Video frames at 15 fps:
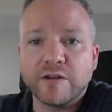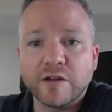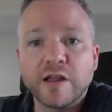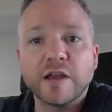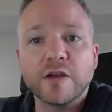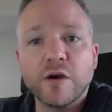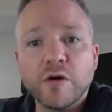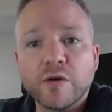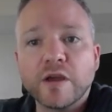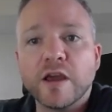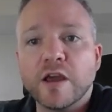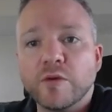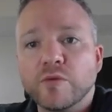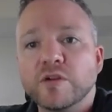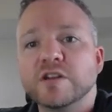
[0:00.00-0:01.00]
You're like,
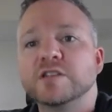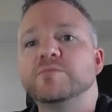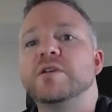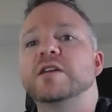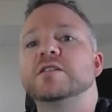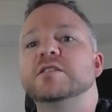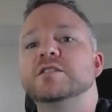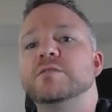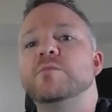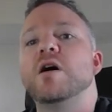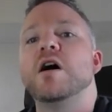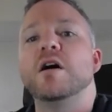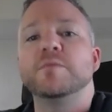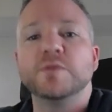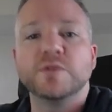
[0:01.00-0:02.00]
okay, we're expecting some
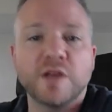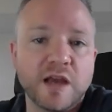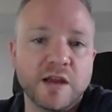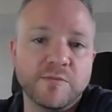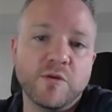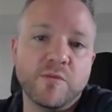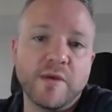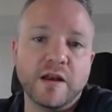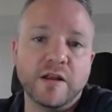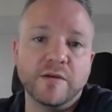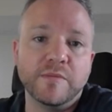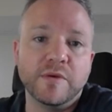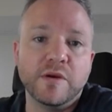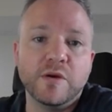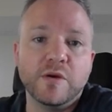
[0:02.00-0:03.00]
upside momentum.